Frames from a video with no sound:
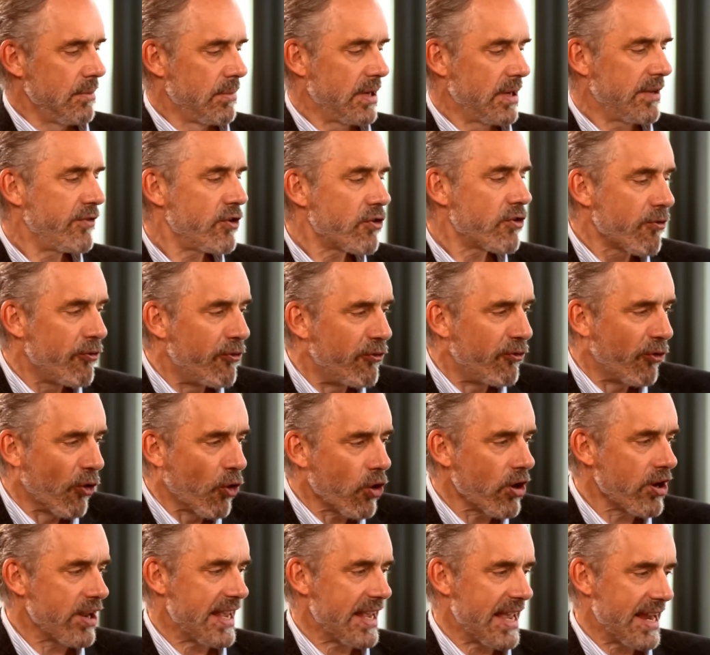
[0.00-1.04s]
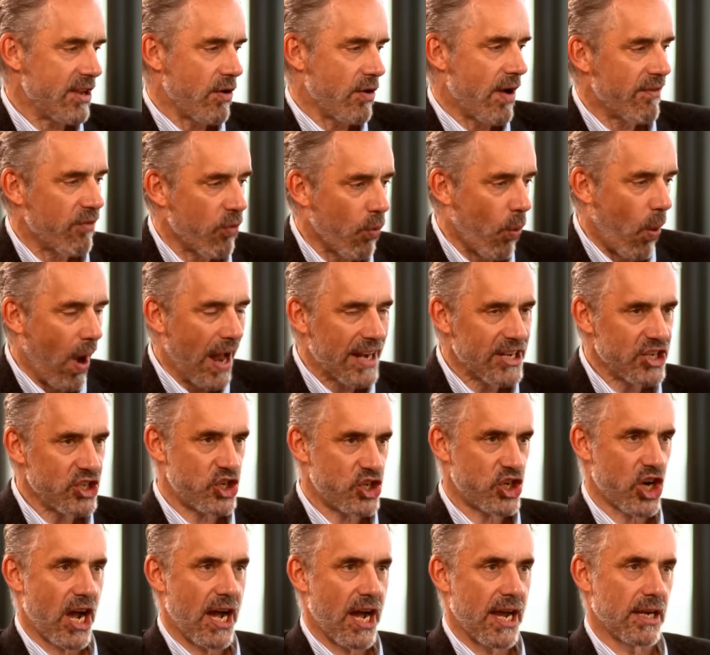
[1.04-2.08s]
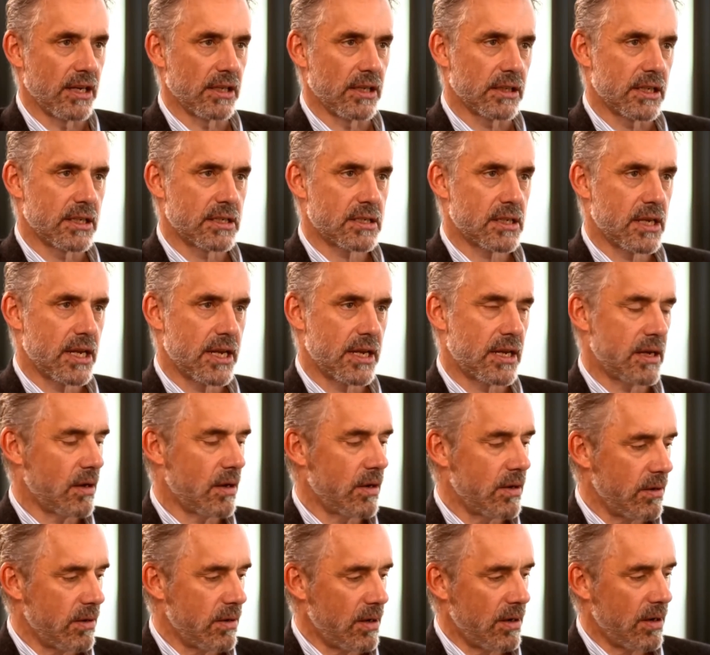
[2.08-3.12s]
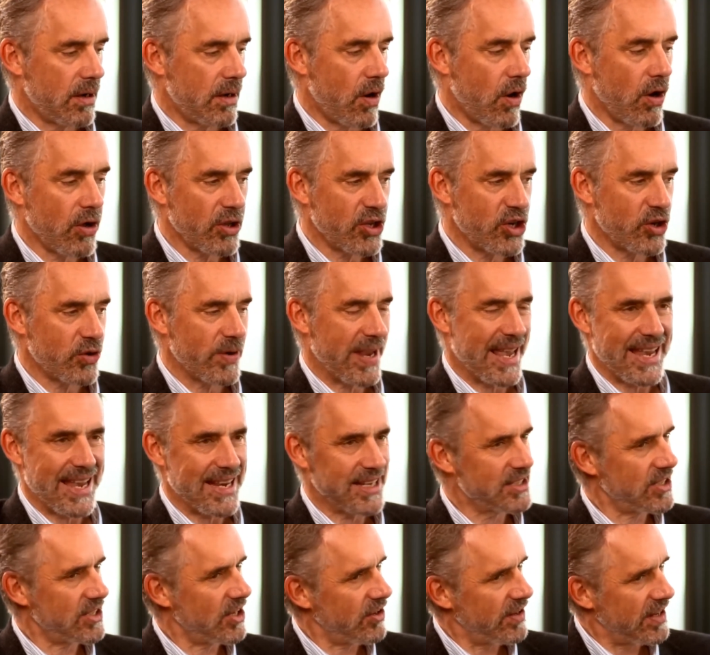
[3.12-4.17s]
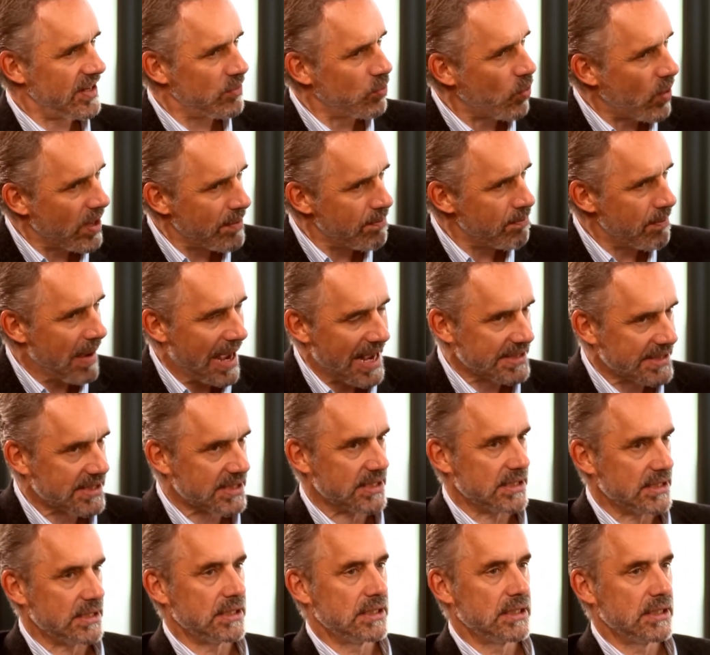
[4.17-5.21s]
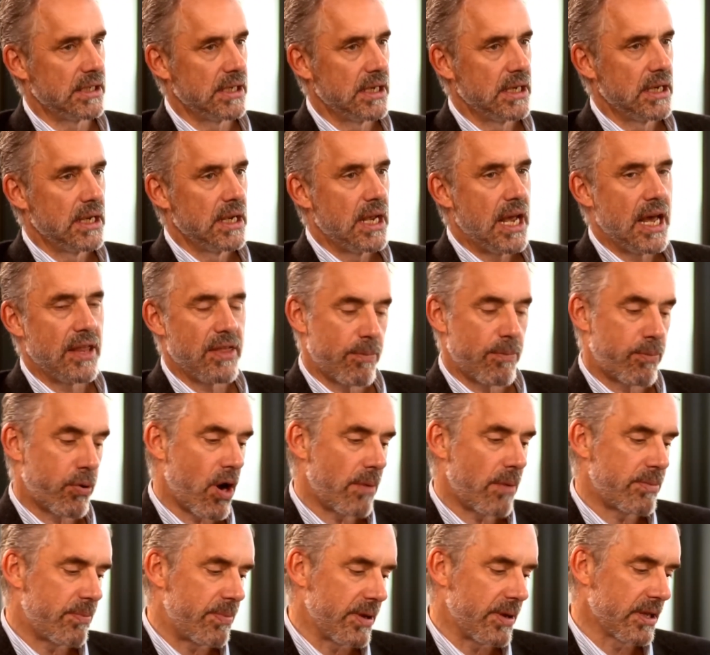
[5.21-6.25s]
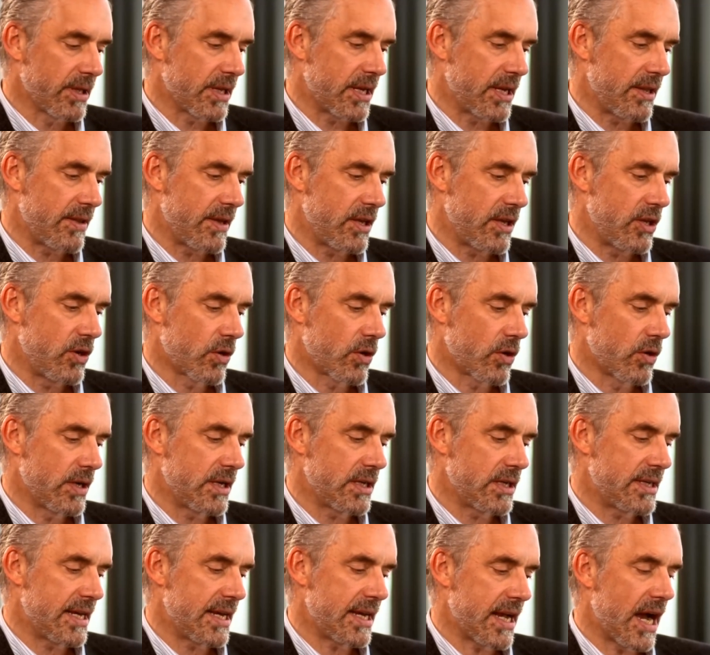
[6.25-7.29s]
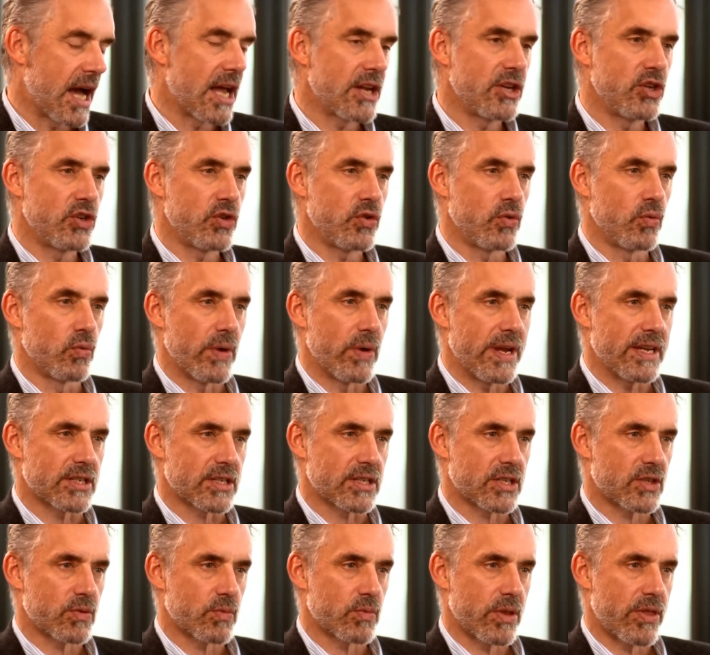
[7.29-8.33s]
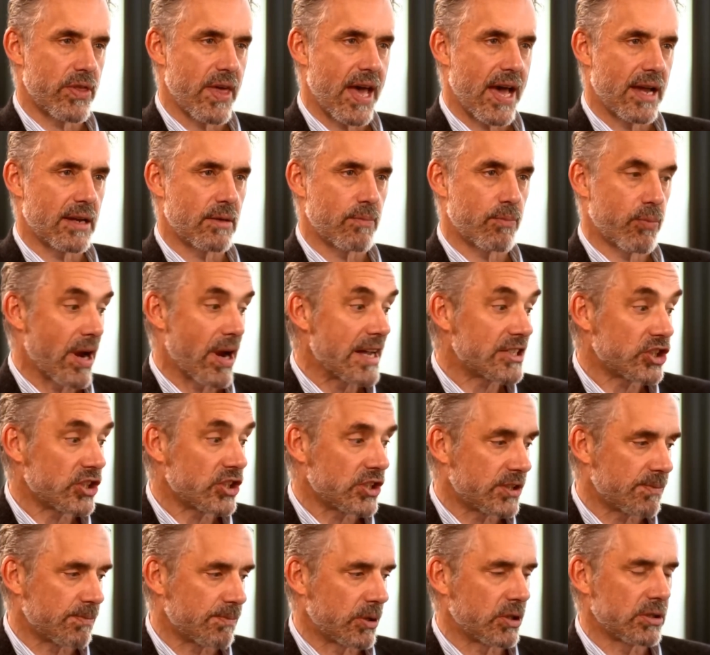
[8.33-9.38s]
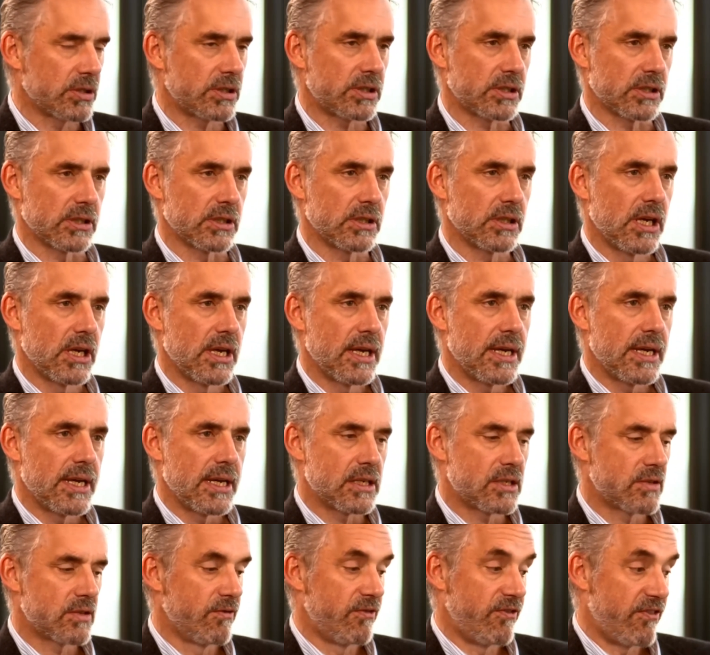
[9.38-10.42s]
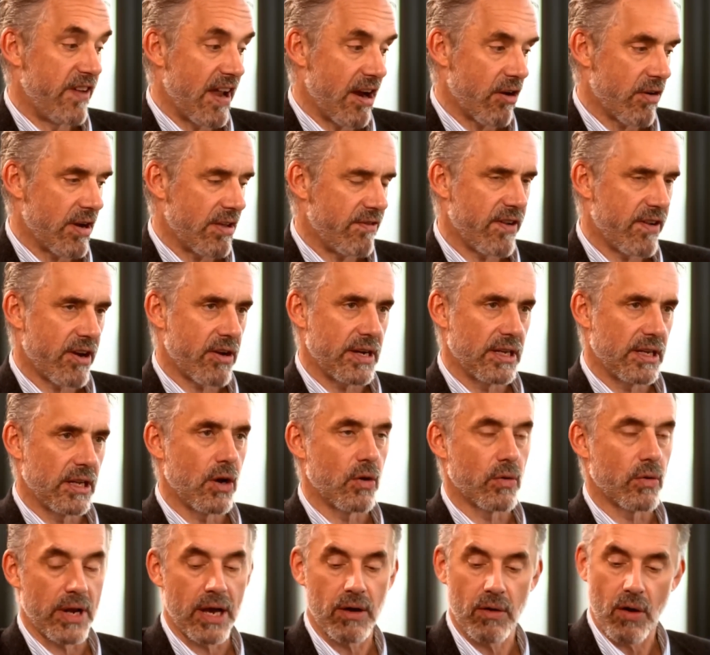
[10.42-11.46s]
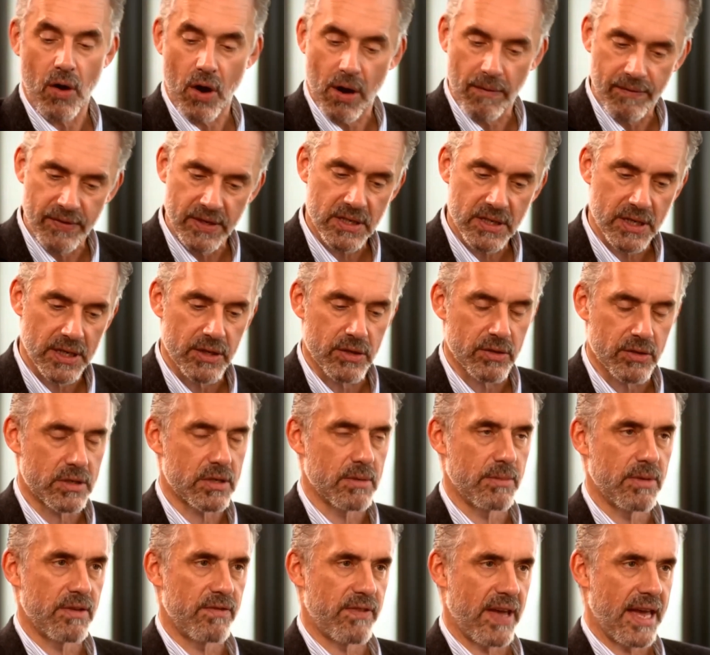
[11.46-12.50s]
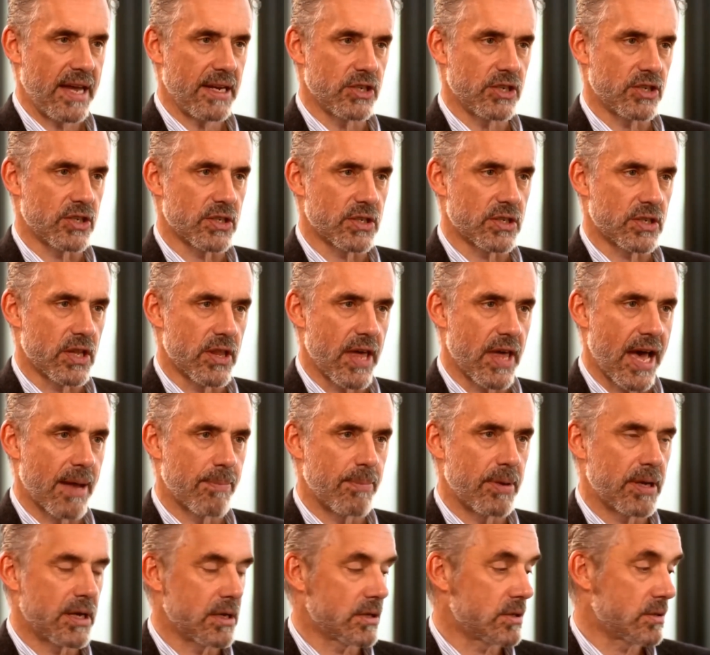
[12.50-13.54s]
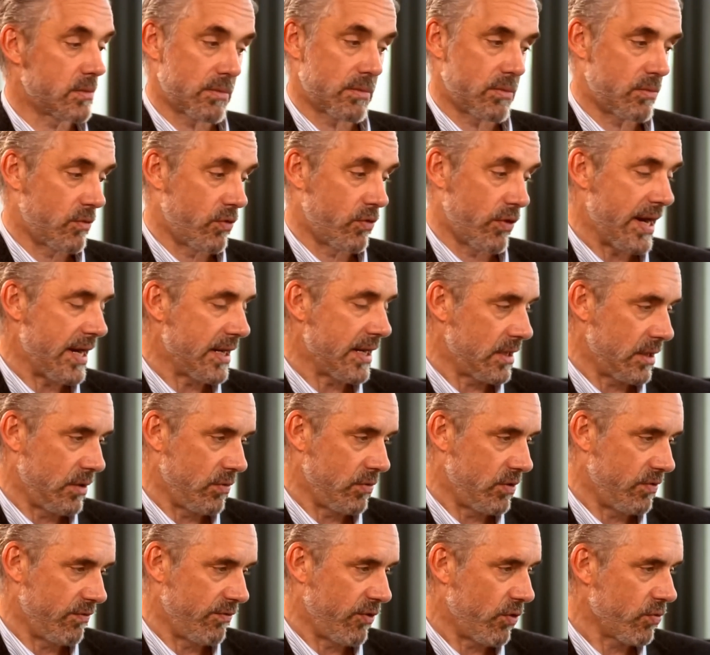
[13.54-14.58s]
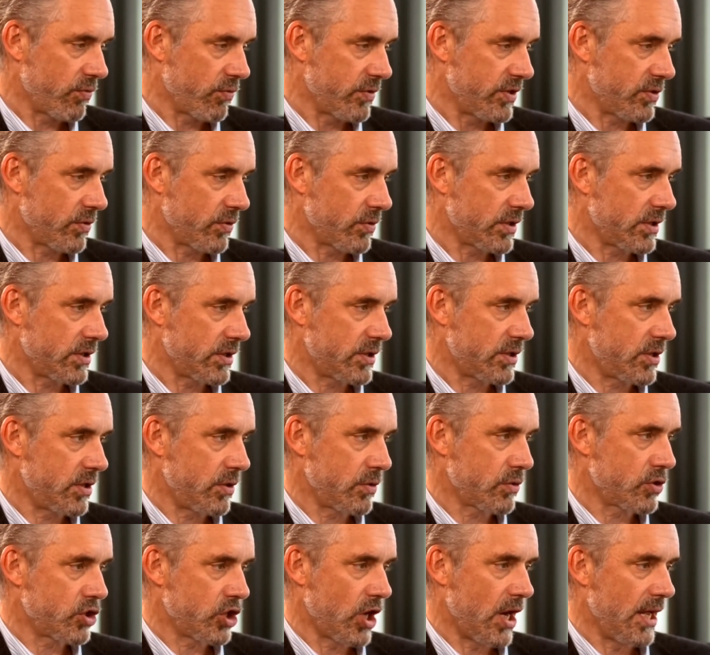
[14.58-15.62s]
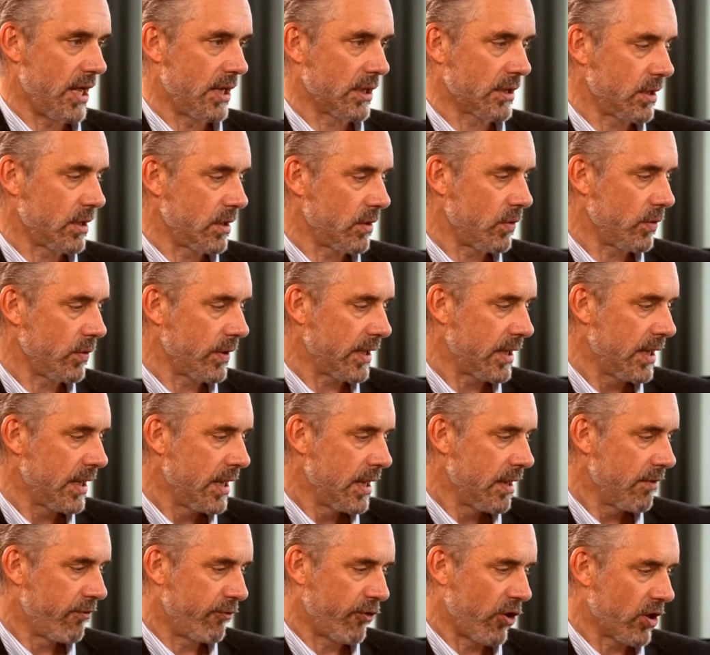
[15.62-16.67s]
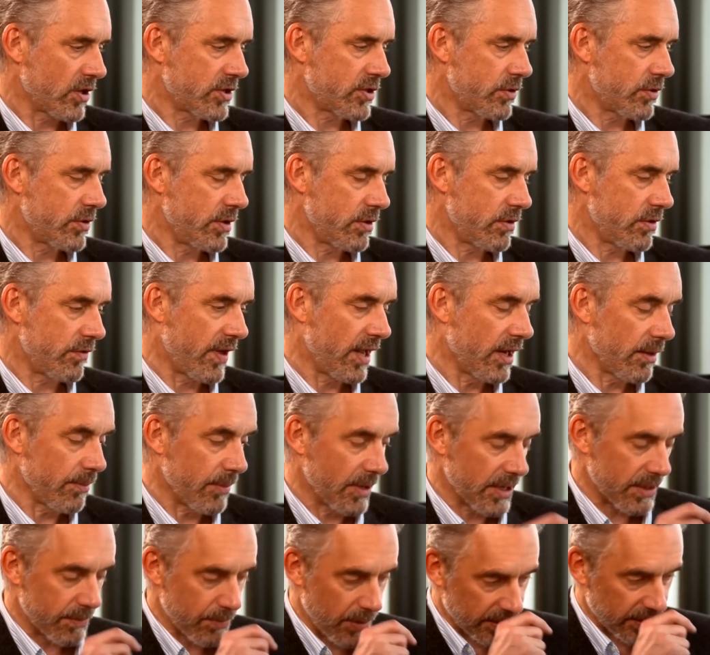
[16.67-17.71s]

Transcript: But if you're 40 and you have 1 child, it's like all your eggs are in 1 basket. Yeah. And the probability that you're going to take undue risks with that precious person is very, very low. Now, obviously, there's some advantages to that because, great, you devote resources to your child, you know, and foster their development.